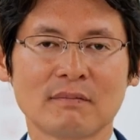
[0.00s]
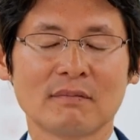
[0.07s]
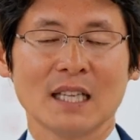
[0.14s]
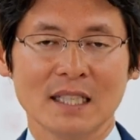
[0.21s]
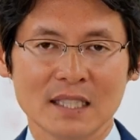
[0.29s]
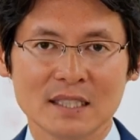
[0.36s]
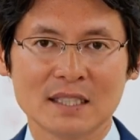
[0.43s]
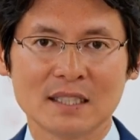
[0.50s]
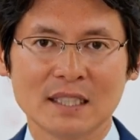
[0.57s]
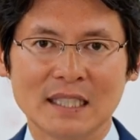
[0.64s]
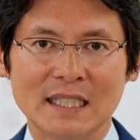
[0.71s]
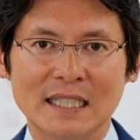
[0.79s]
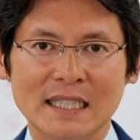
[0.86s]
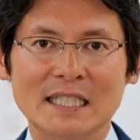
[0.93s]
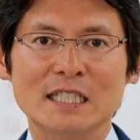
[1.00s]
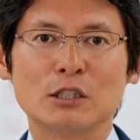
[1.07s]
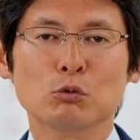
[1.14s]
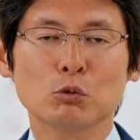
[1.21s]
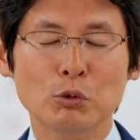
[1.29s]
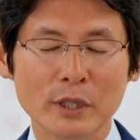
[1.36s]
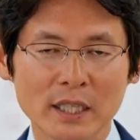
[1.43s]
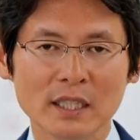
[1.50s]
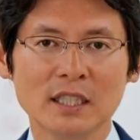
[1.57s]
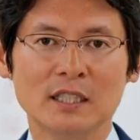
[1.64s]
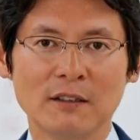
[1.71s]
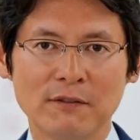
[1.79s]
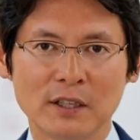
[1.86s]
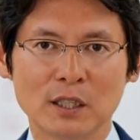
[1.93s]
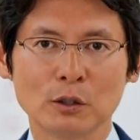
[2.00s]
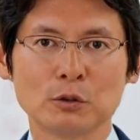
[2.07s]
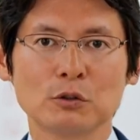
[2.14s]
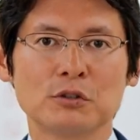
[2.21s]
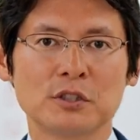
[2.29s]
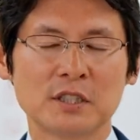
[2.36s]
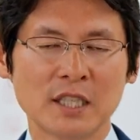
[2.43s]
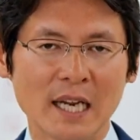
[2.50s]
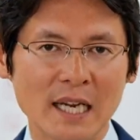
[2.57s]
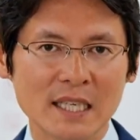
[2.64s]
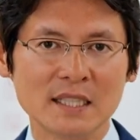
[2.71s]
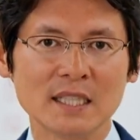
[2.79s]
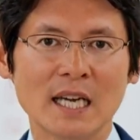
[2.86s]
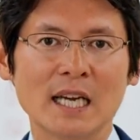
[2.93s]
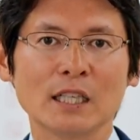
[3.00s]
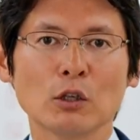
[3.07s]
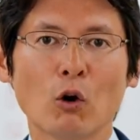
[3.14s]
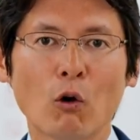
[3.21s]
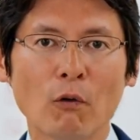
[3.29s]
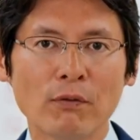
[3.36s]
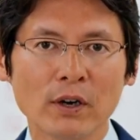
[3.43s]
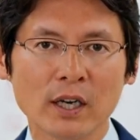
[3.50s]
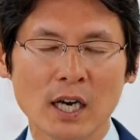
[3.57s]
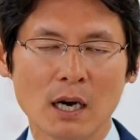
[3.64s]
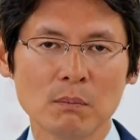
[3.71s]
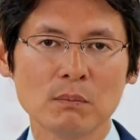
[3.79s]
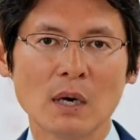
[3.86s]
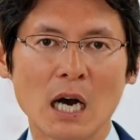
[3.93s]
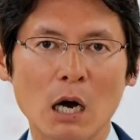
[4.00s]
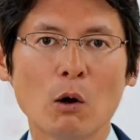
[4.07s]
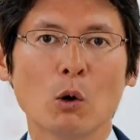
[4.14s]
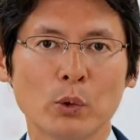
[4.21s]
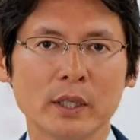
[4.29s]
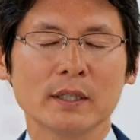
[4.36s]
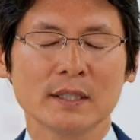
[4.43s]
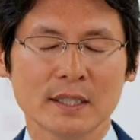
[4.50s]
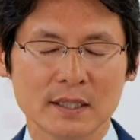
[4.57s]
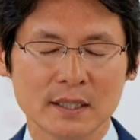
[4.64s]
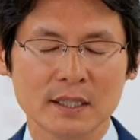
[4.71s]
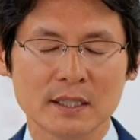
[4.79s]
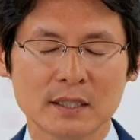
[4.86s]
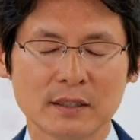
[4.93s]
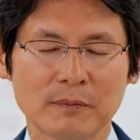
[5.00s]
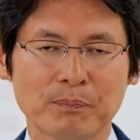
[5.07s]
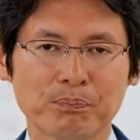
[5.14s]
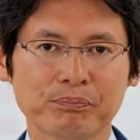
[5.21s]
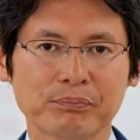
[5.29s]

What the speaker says: That is, it is really difficult to change and overcome our weaknesses.